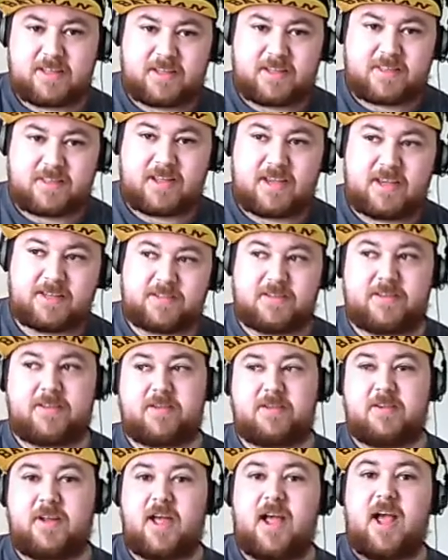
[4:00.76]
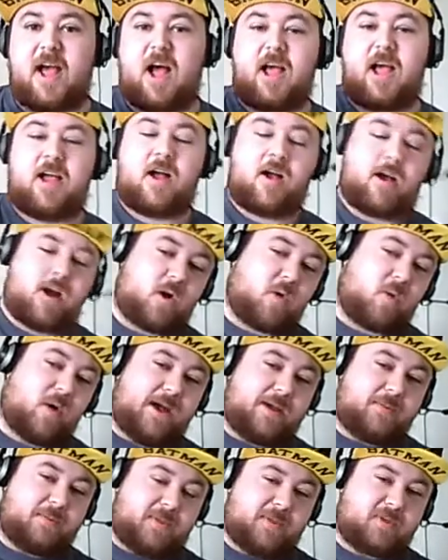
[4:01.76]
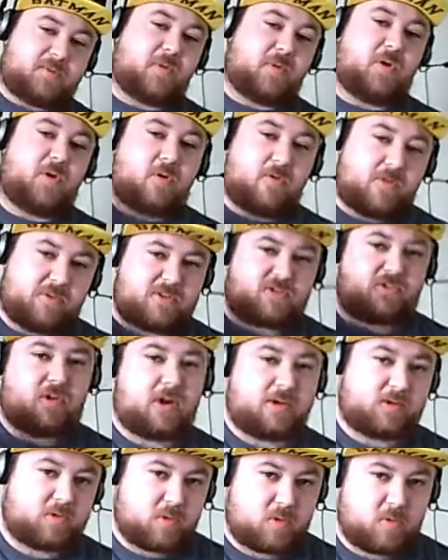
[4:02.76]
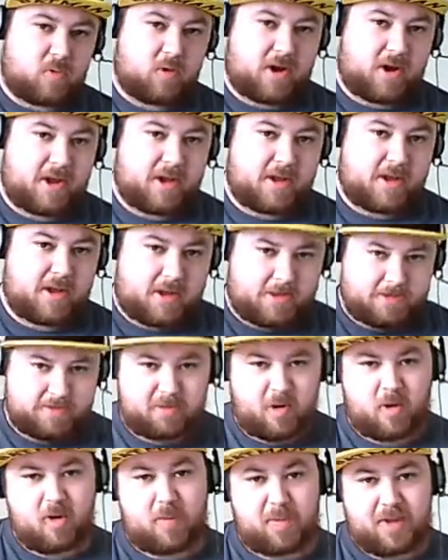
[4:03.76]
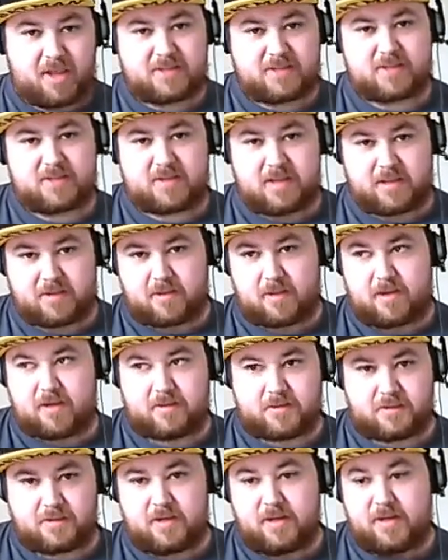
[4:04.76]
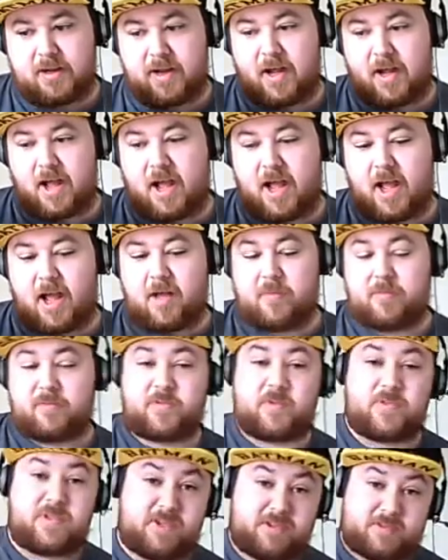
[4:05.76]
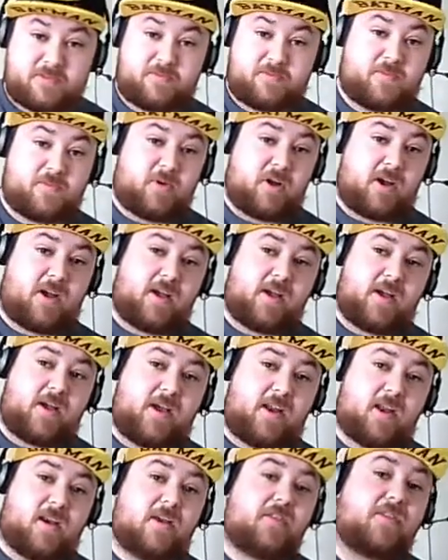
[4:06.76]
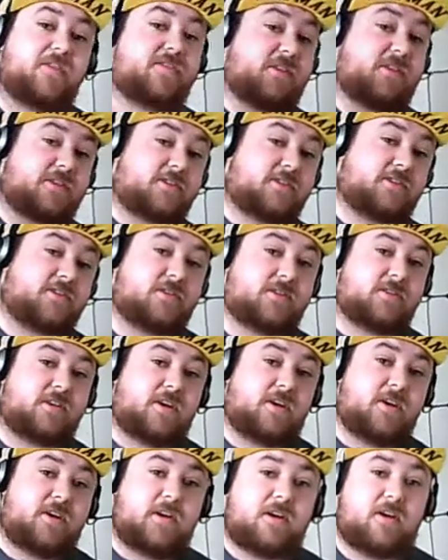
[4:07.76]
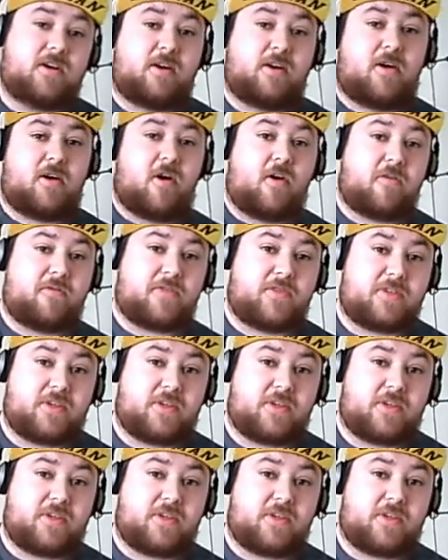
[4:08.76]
that he's either acquired by this point or is trying to acquire and going up against the Death Guard. So these are in another section of